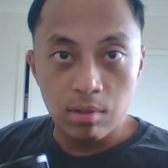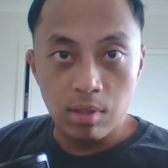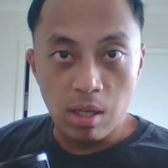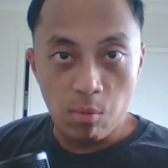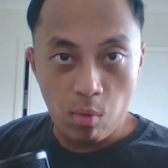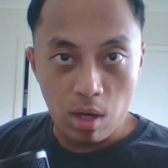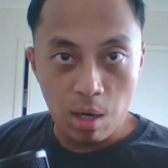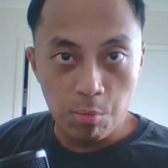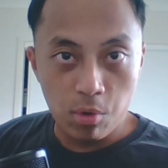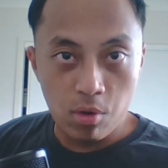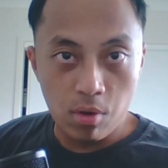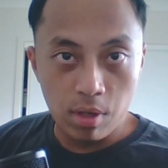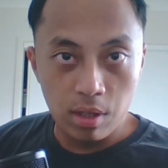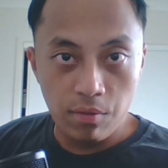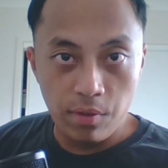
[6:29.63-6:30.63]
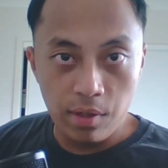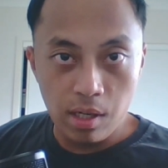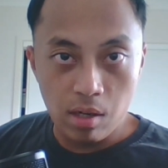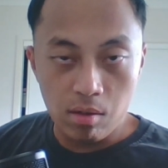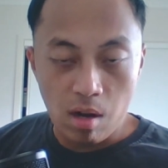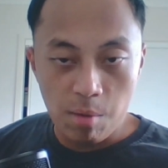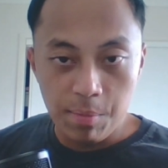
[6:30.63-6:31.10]
And while I'm recording the
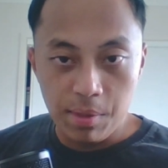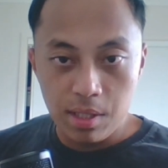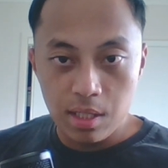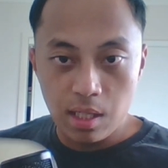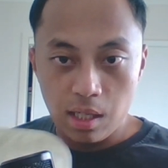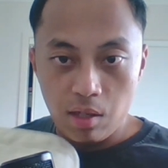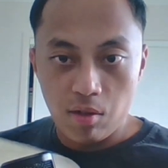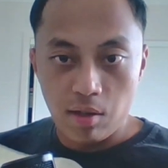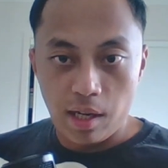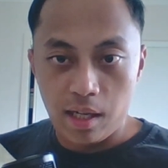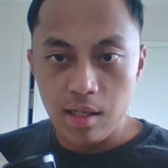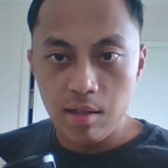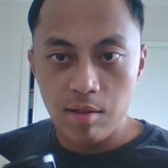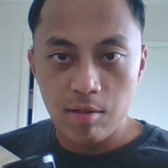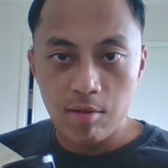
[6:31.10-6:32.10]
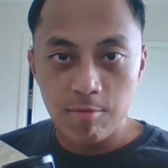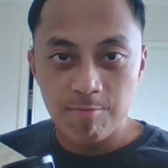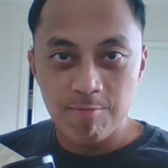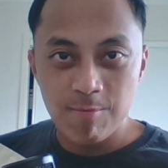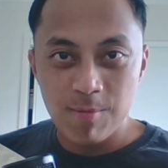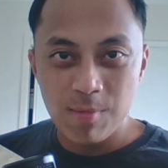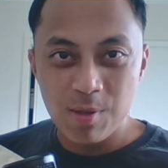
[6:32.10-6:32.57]
video, I'll be sitting on a
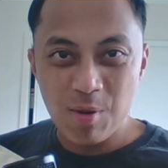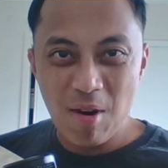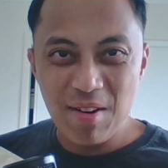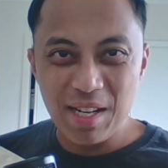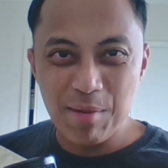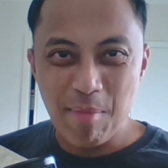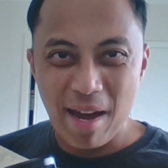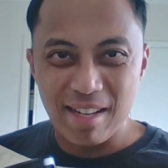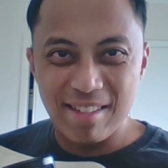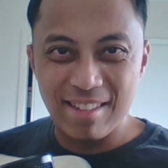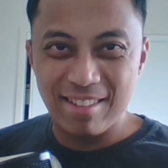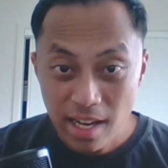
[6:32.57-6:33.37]
grounding mat.